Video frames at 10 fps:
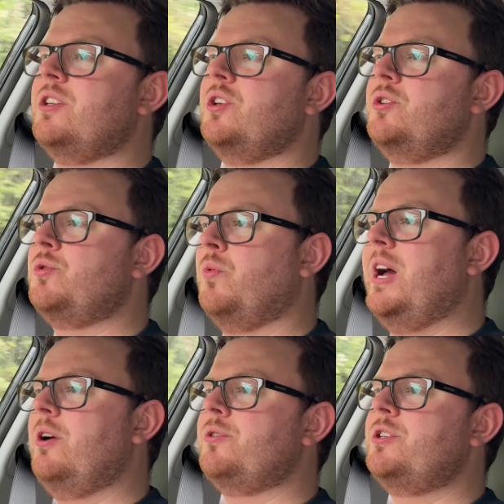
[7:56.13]
as
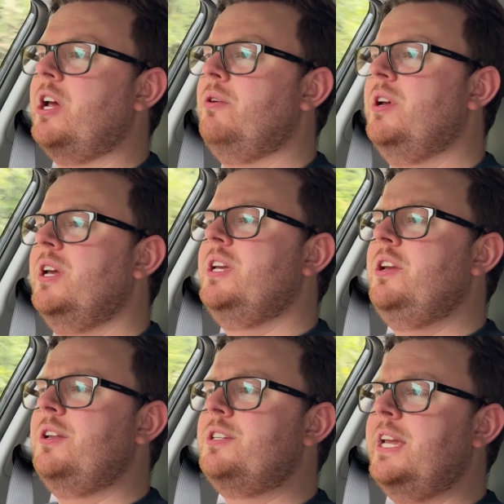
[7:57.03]
well, so
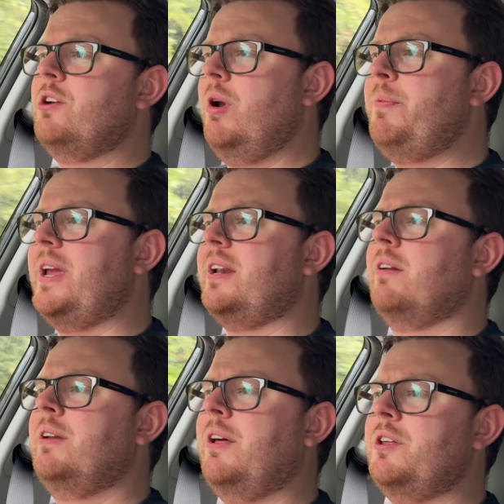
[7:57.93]
you can stay grippy
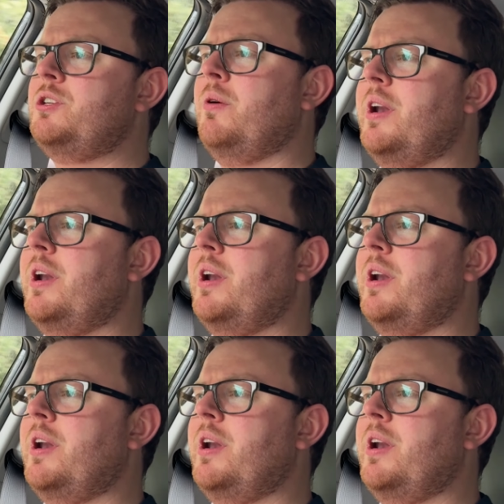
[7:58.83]
now that you're in